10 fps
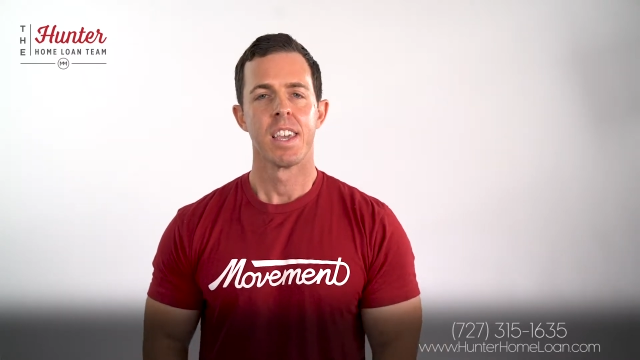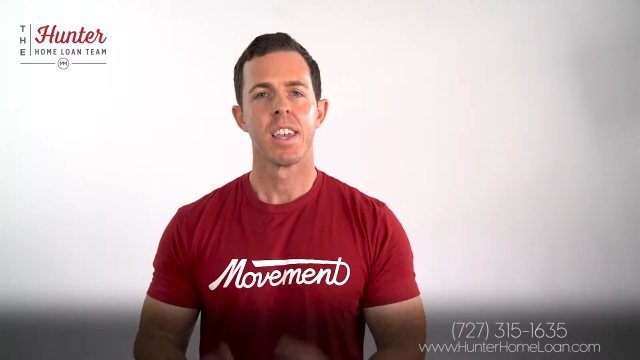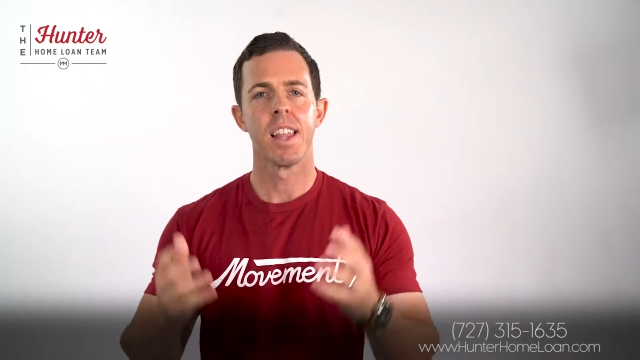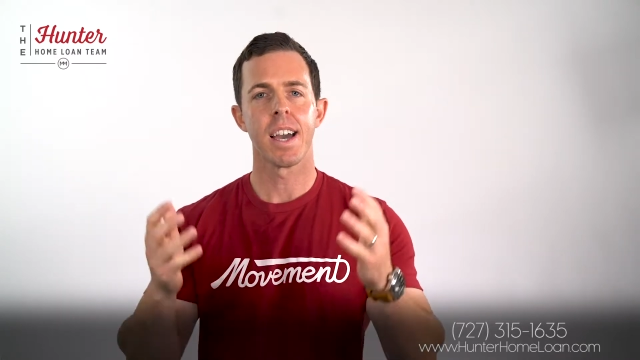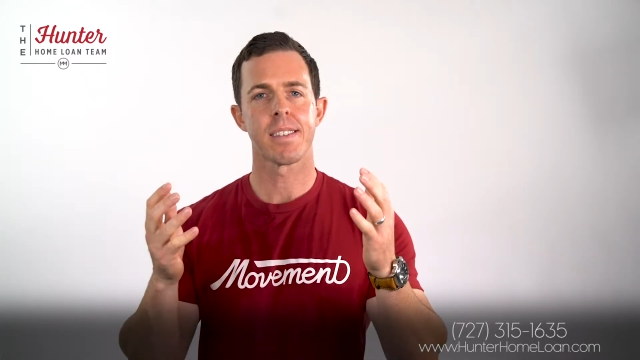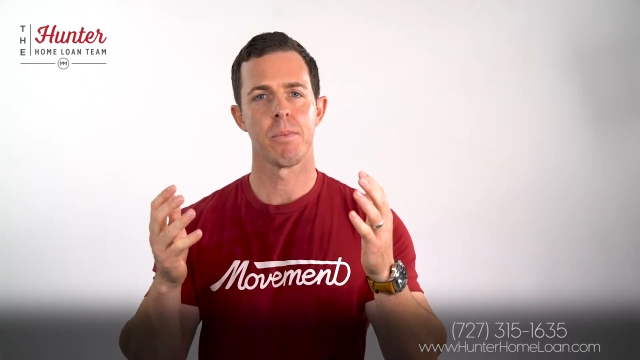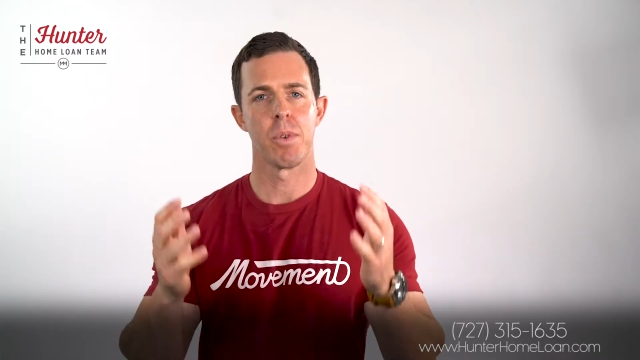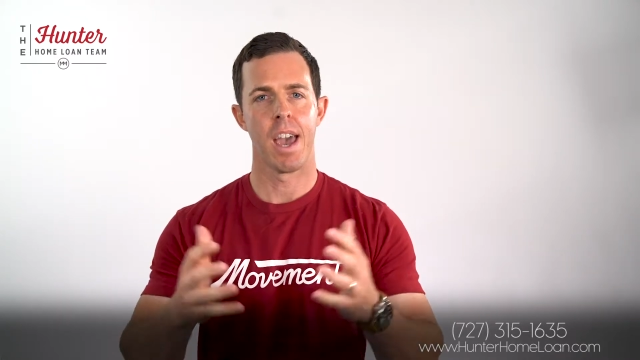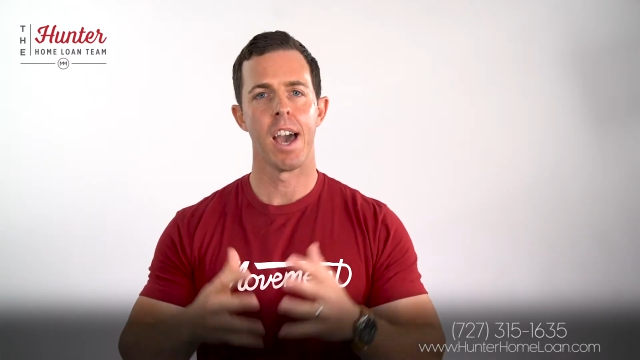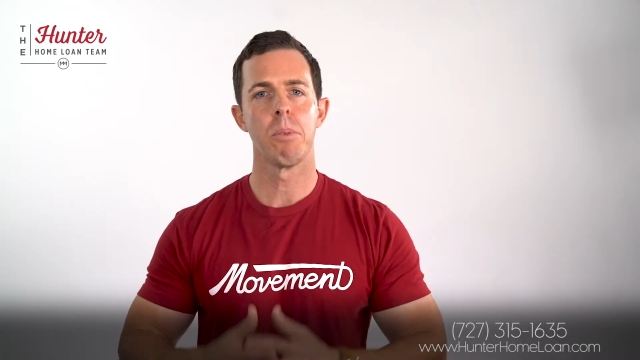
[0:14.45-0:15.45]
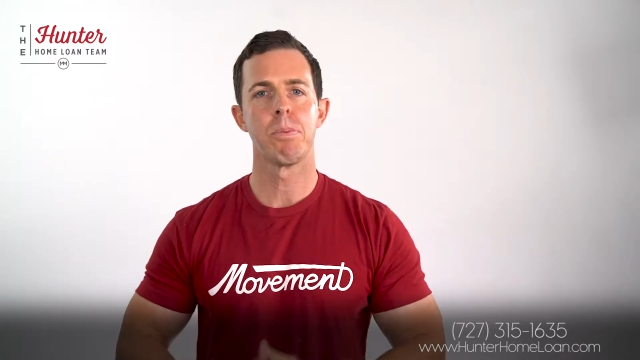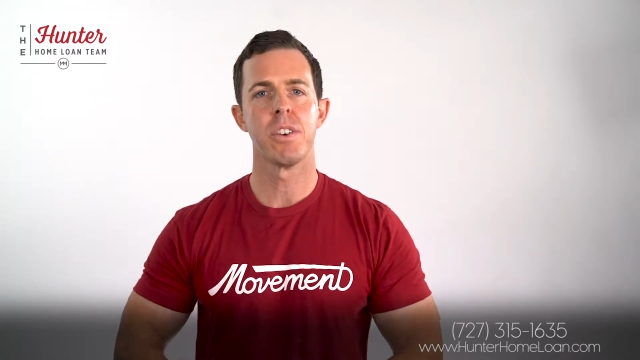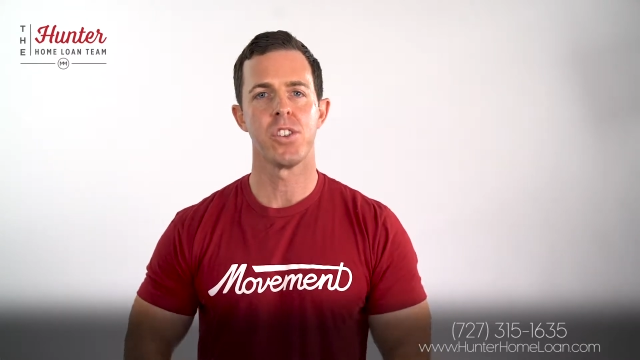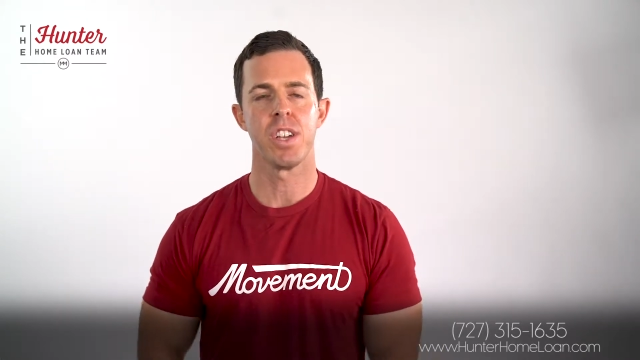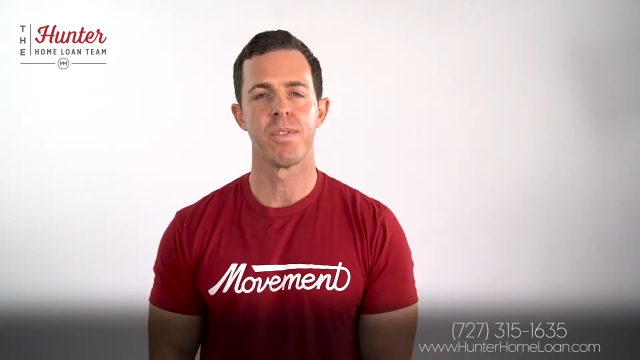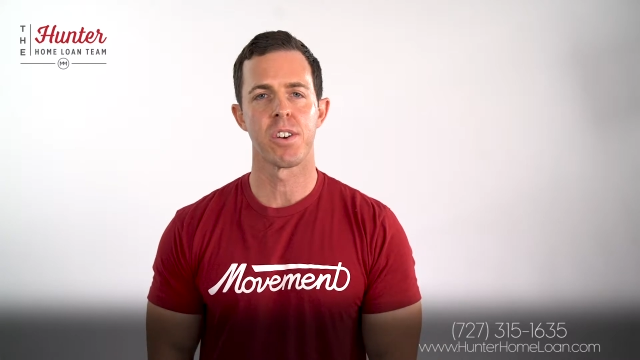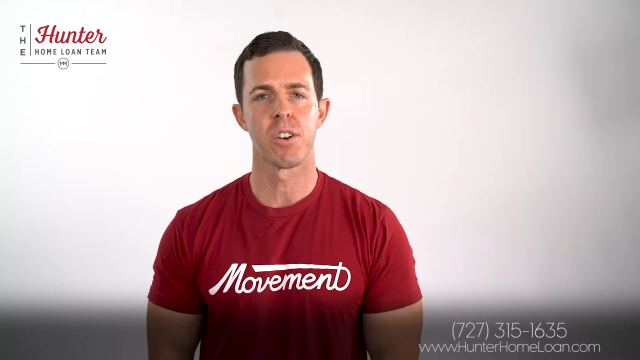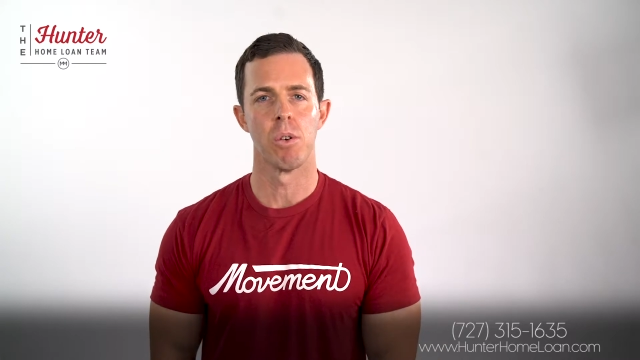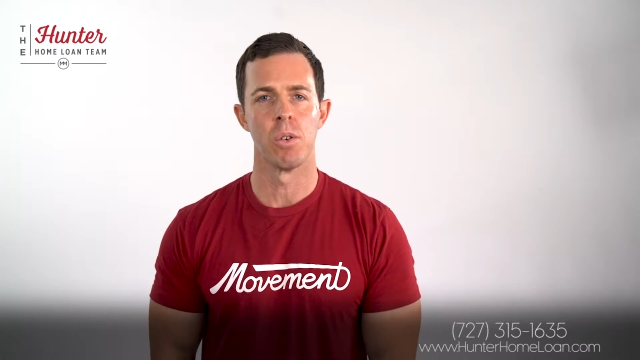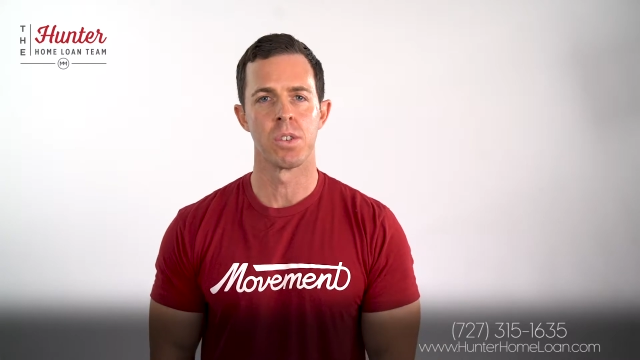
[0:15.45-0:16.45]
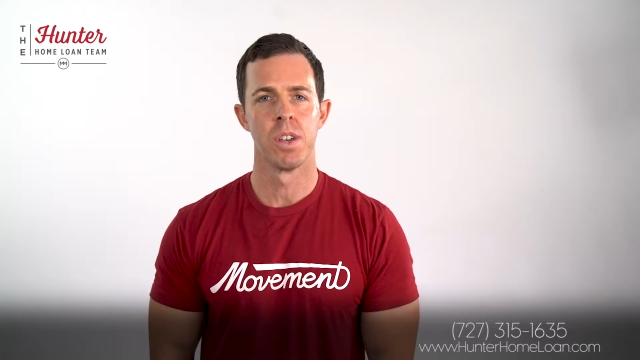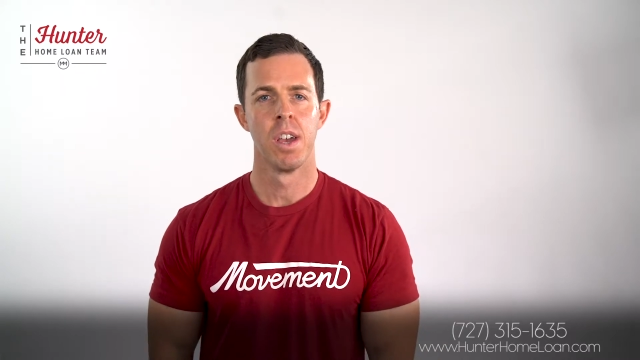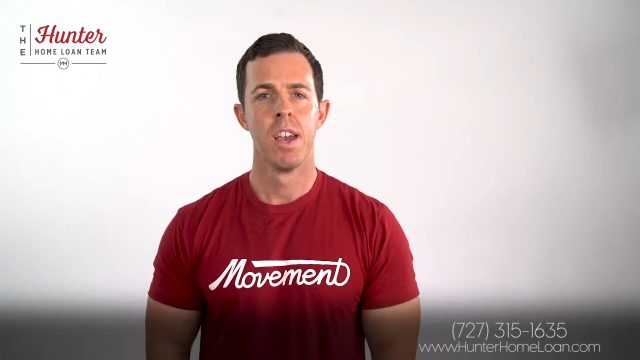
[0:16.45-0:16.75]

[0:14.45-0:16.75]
you'd like someone to help you achieve your goals